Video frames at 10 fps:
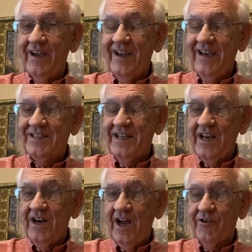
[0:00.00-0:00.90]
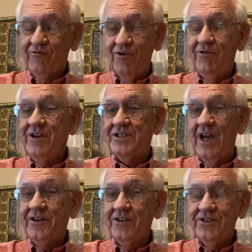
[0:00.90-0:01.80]
Is that not true? Is
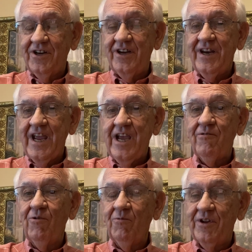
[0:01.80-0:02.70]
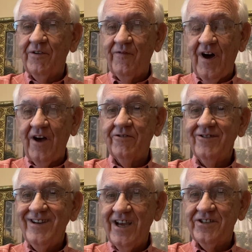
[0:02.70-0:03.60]
not the Son equal with the Father?
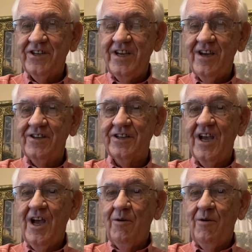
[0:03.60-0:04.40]
Yes, he is.